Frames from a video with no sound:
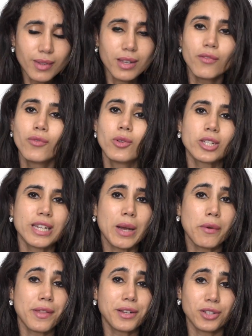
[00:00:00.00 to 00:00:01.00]
Unfortunately,
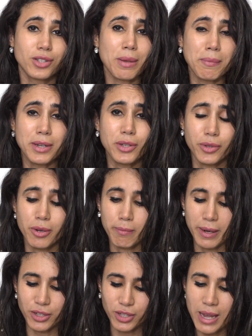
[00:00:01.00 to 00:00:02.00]
however, they just simply do not
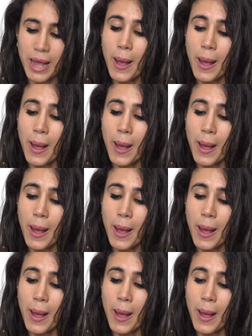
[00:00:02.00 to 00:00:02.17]
budge.